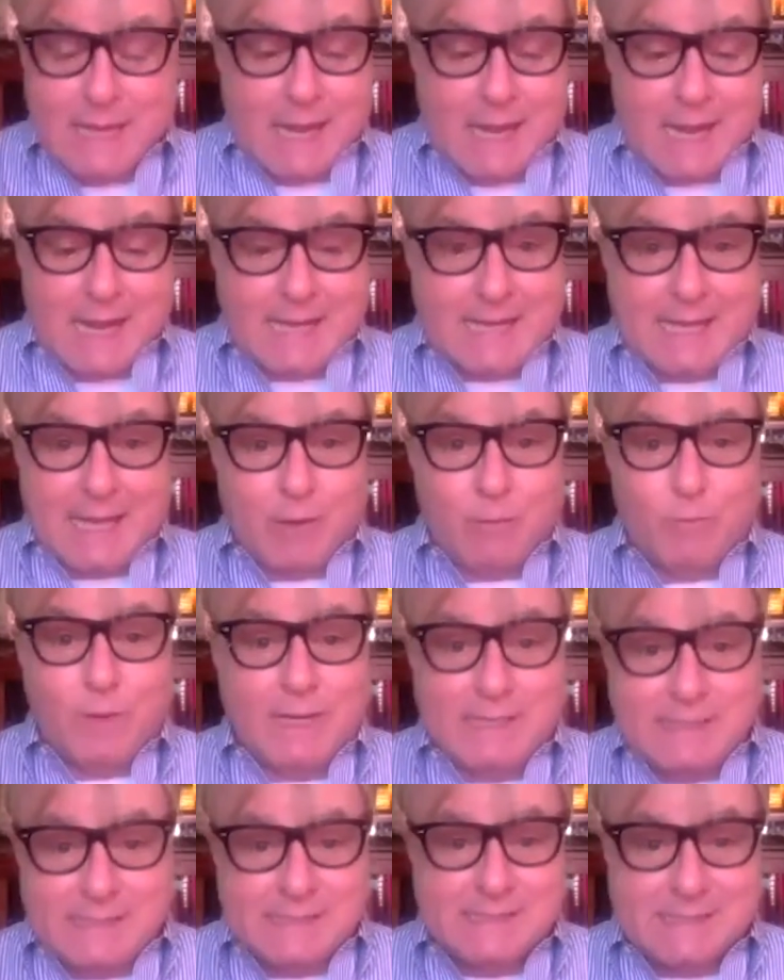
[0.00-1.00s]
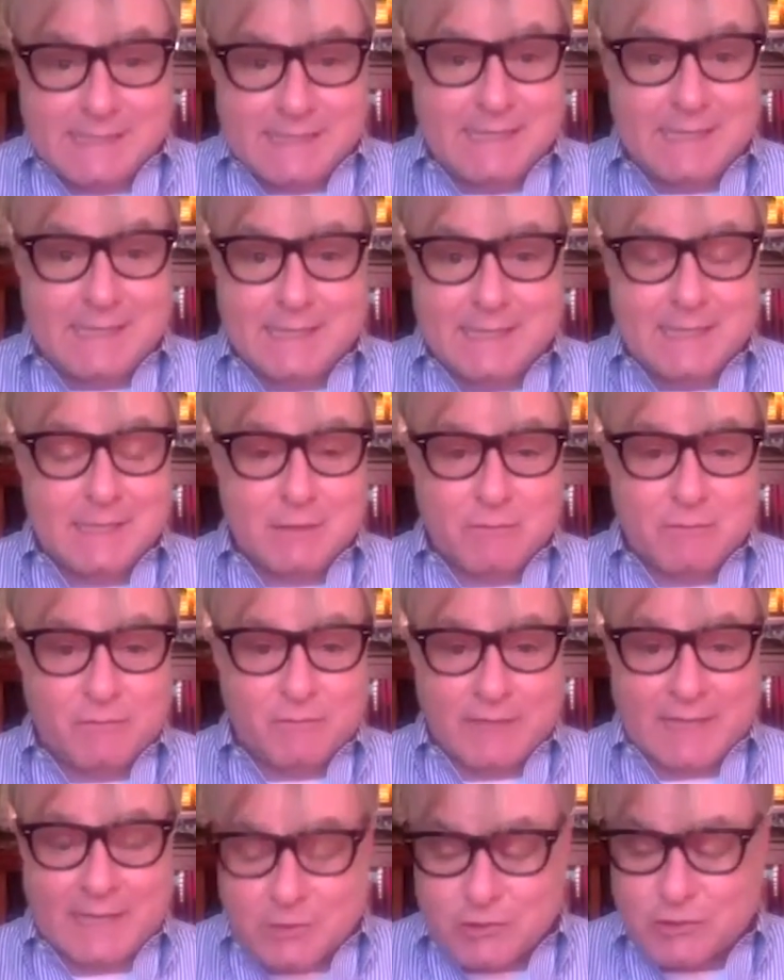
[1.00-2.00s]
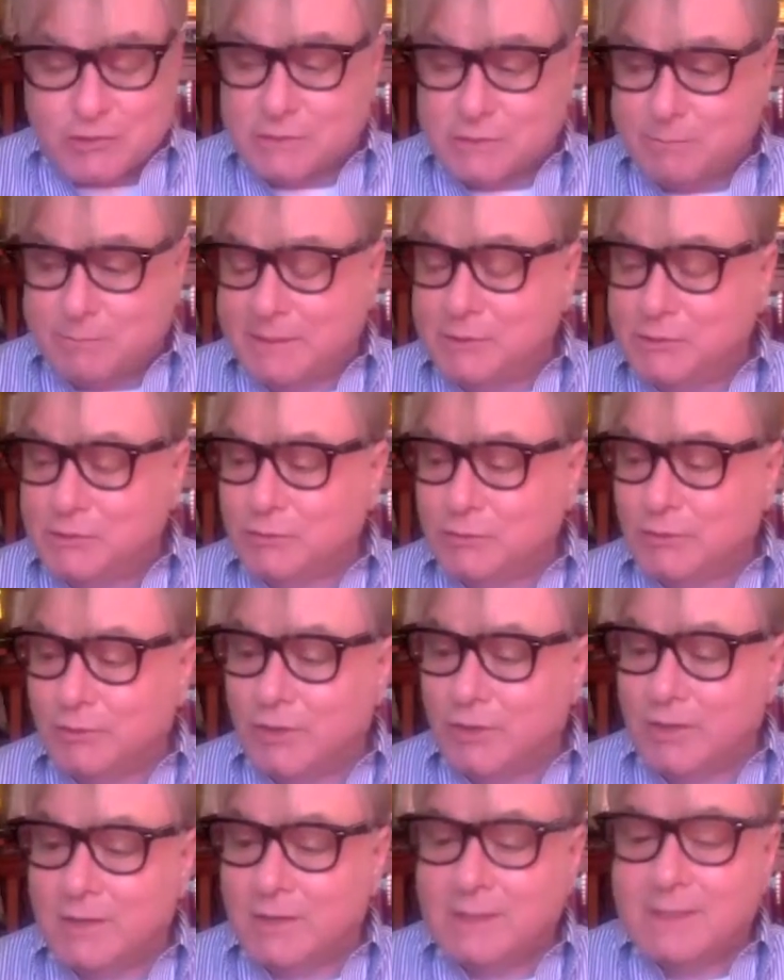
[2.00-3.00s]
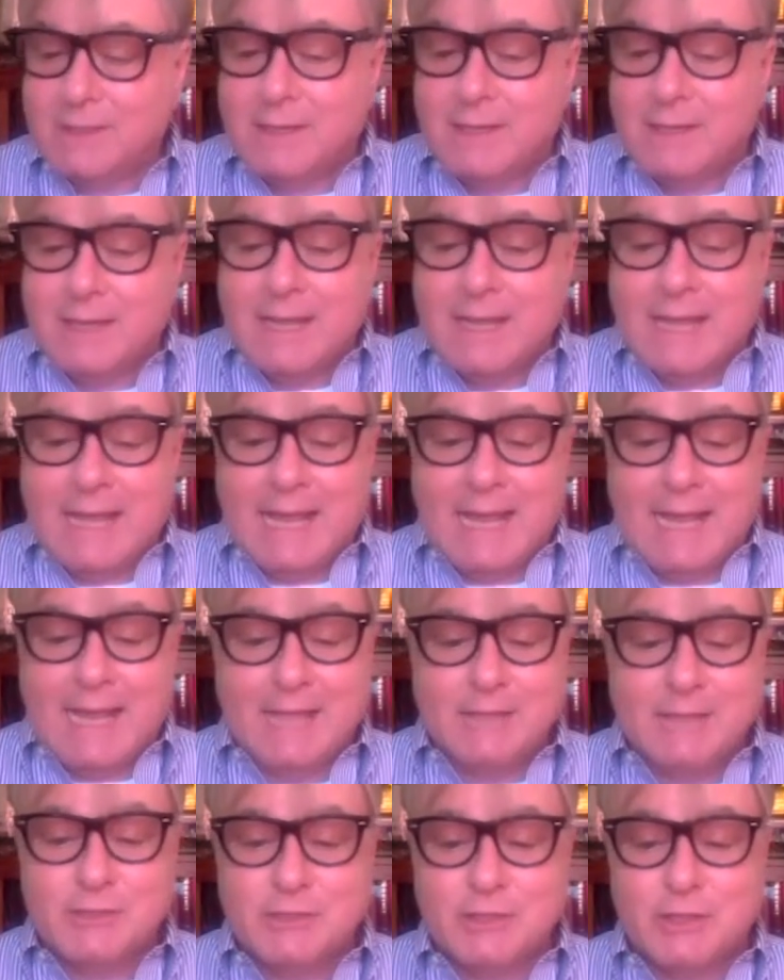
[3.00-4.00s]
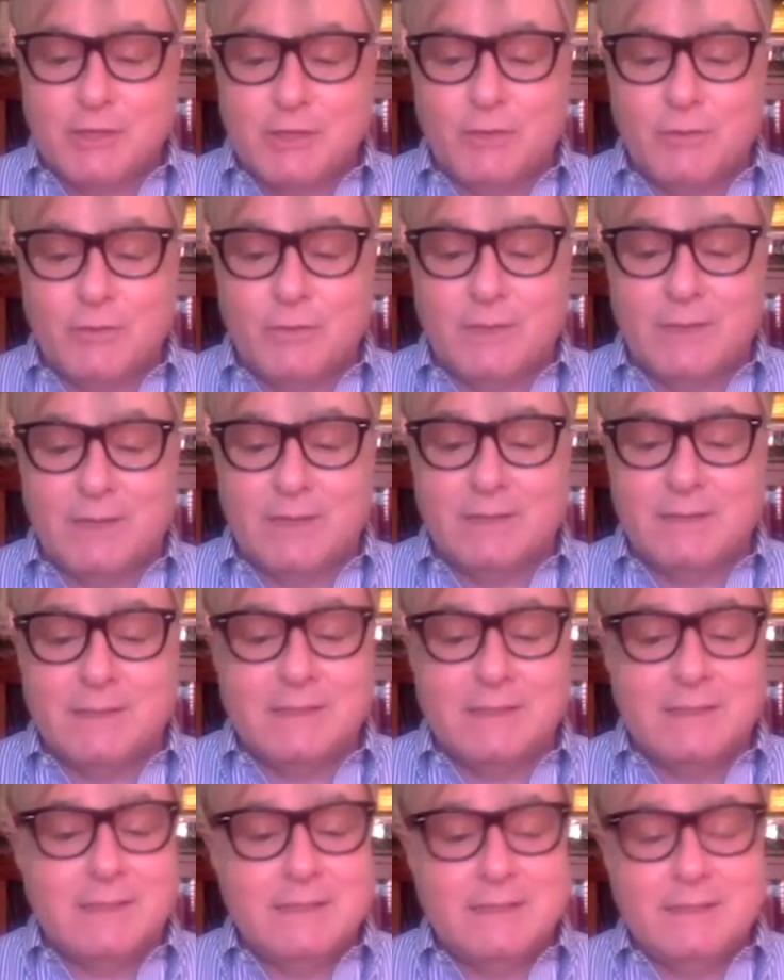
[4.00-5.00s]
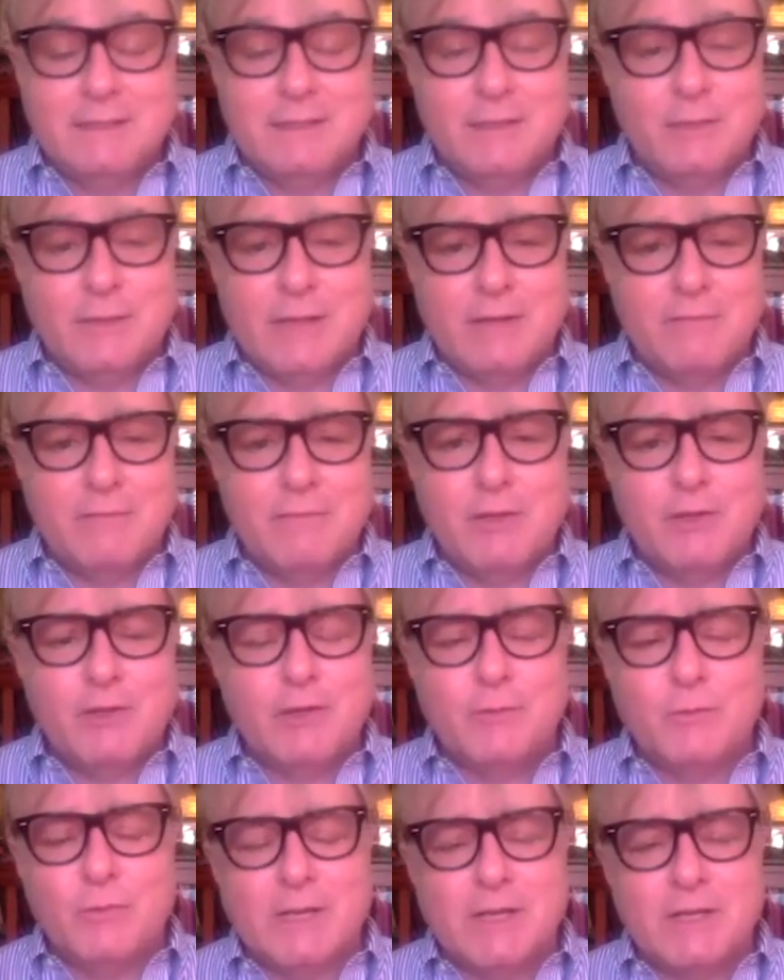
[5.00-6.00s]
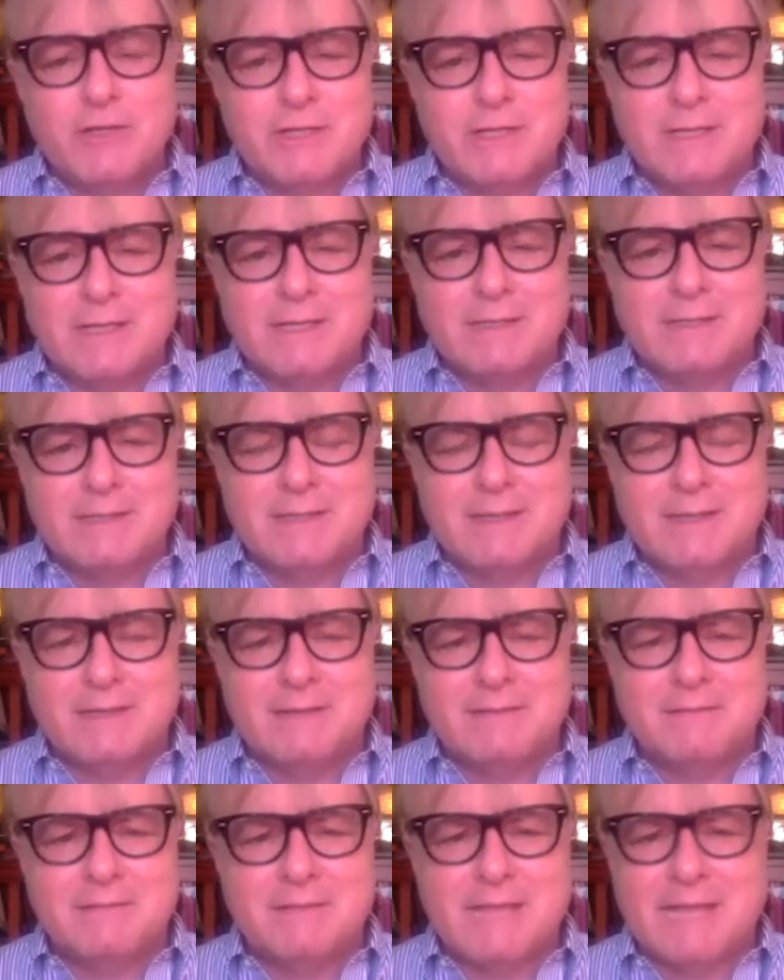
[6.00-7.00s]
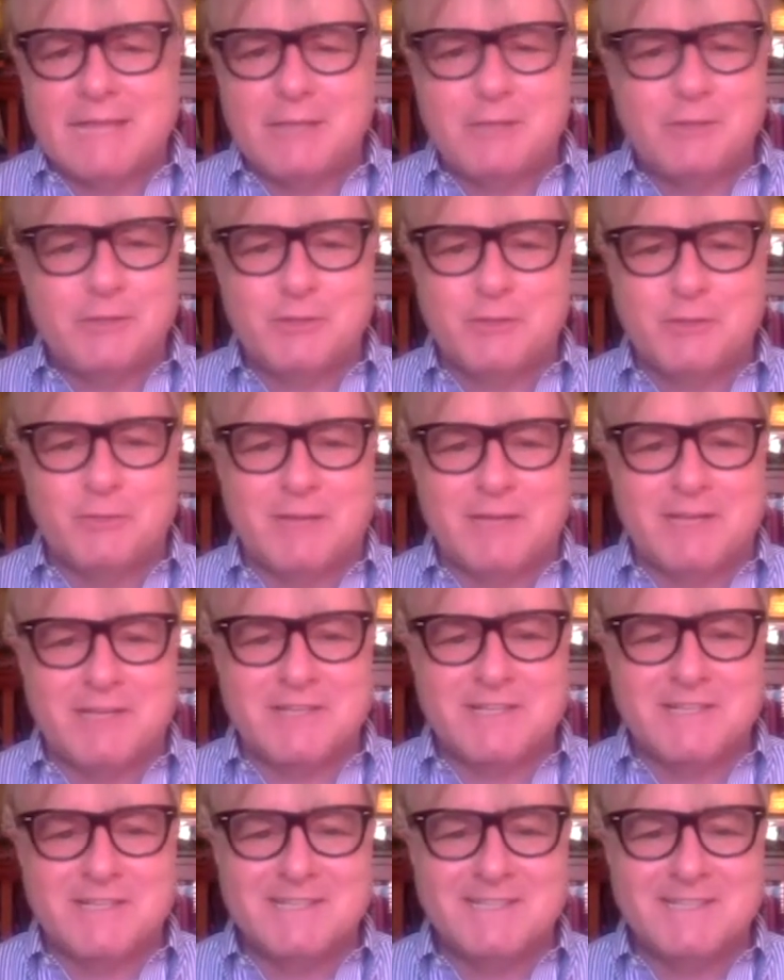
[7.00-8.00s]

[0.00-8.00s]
I can't wait to see you in the flesh. It's been too long, and so every good wish, and thank you so much.